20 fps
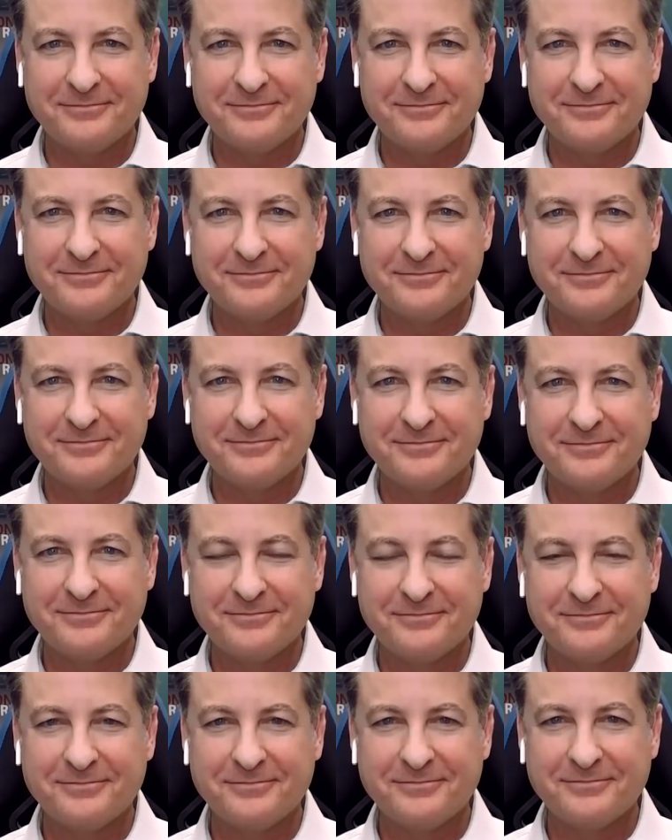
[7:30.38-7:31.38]

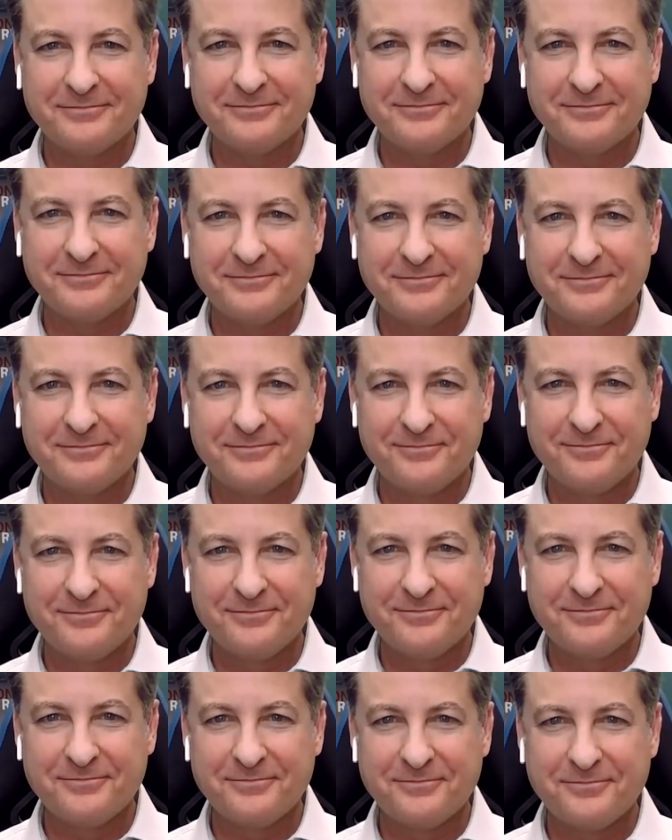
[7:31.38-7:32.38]

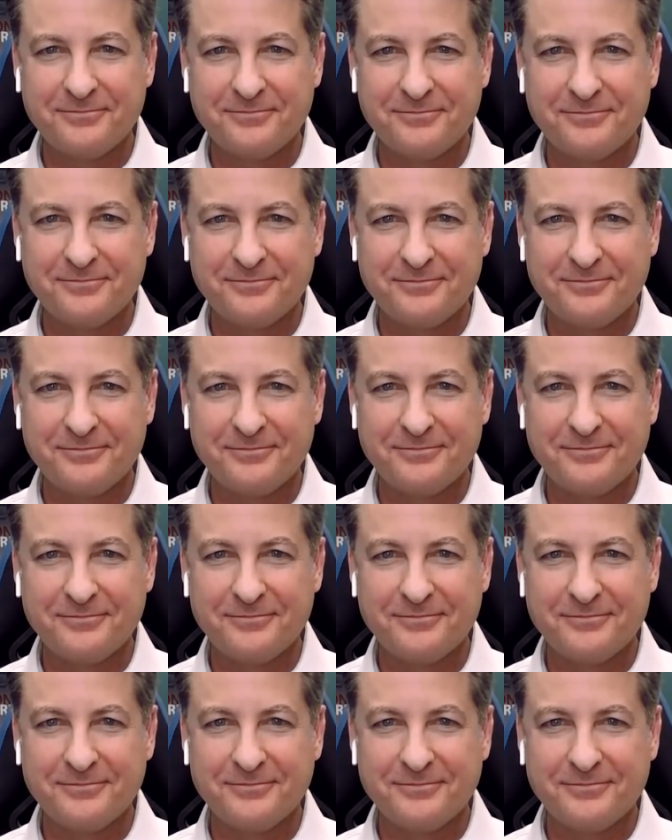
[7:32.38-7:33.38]

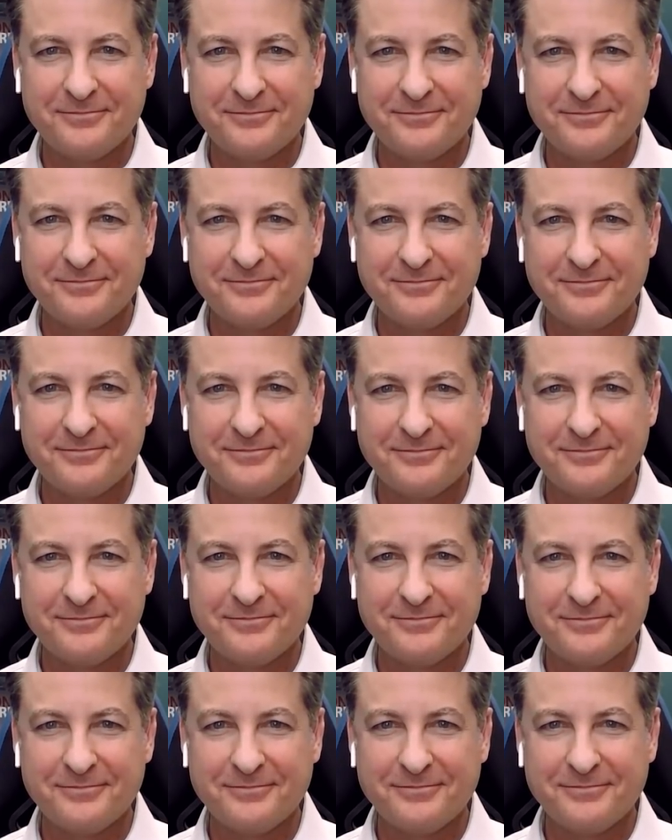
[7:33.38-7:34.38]

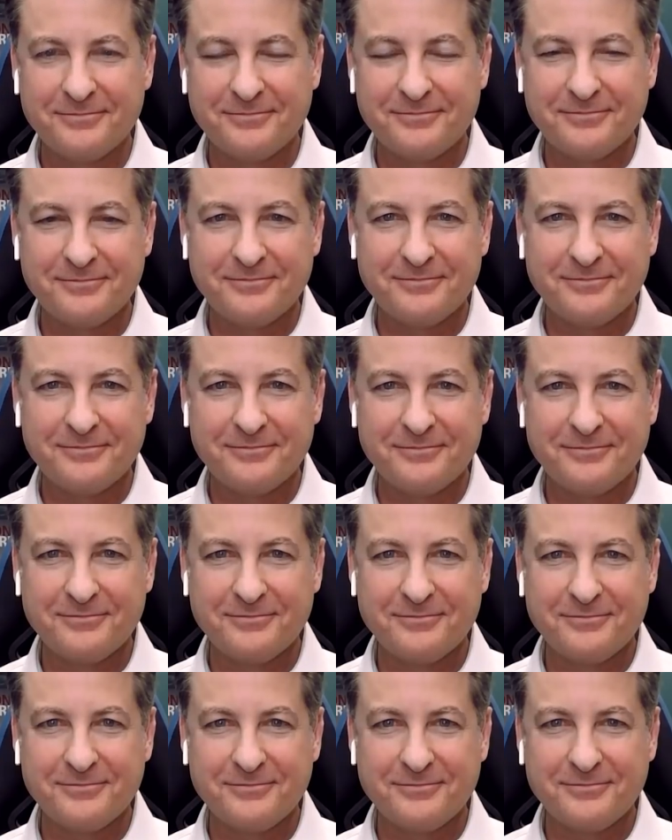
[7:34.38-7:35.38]

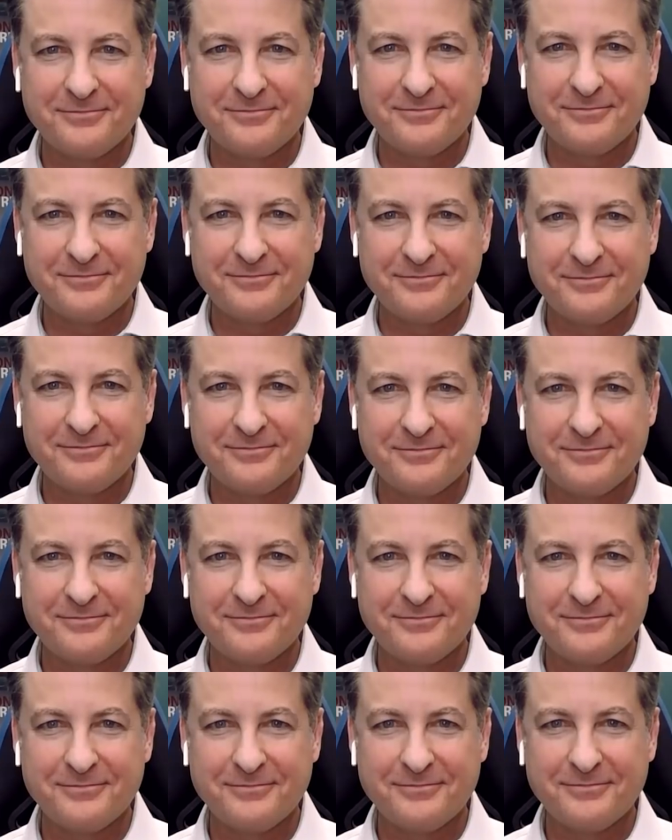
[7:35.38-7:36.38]

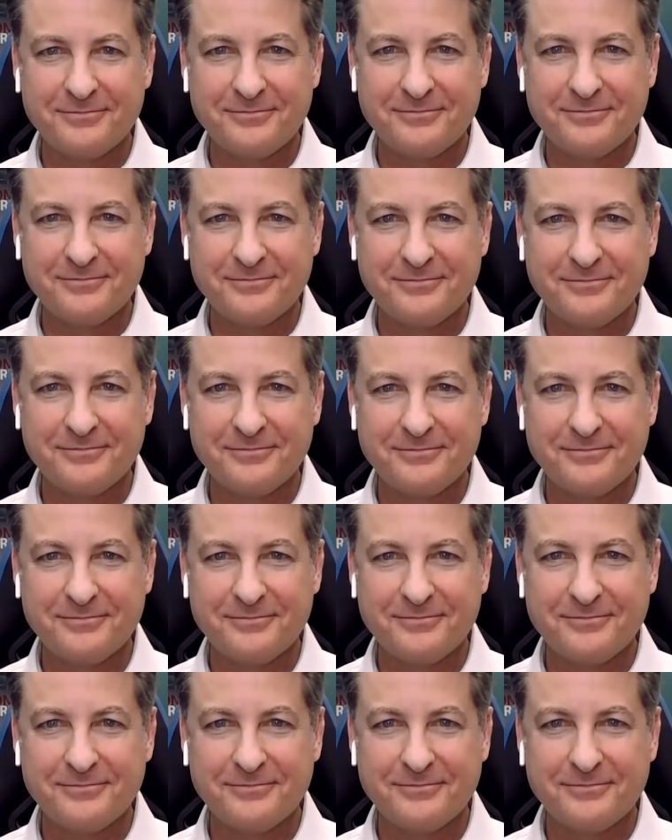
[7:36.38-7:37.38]

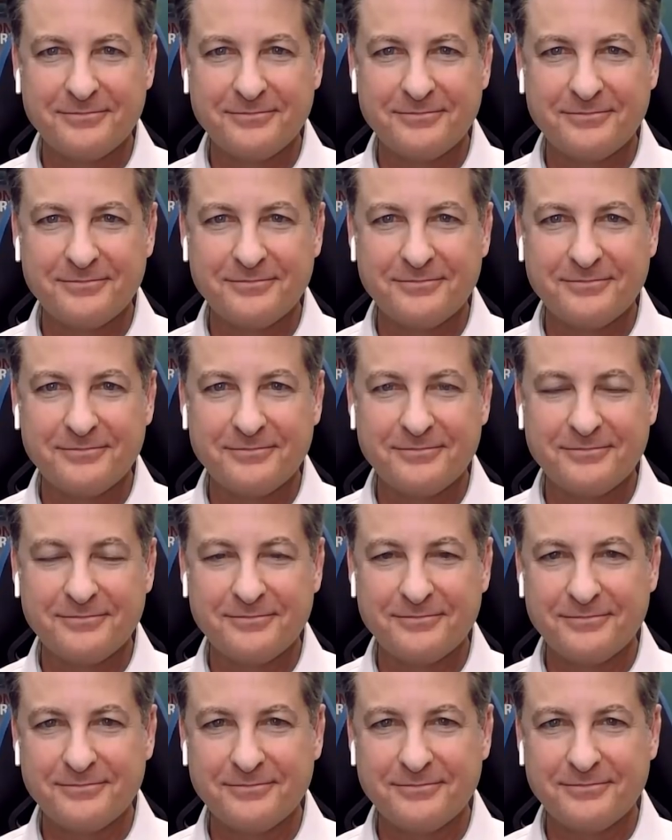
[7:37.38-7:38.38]
[no speech]